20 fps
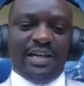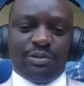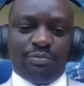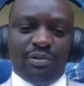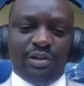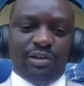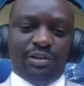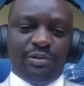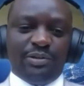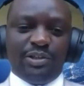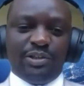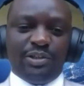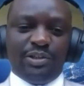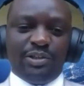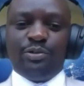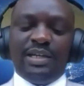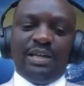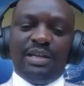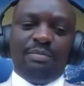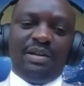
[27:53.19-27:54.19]
as we always
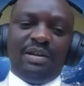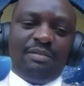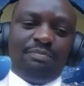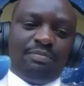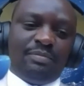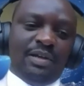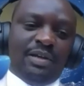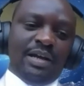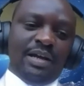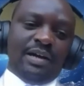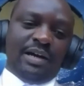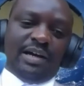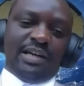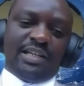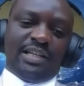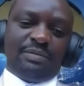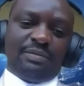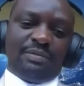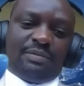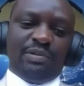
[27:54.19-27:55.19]
do in many
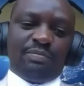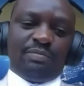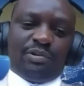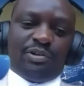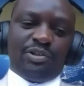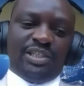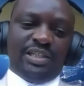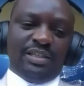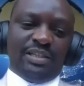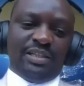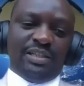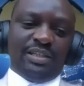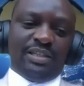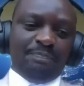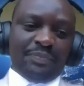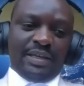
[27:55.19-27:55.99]
space projects.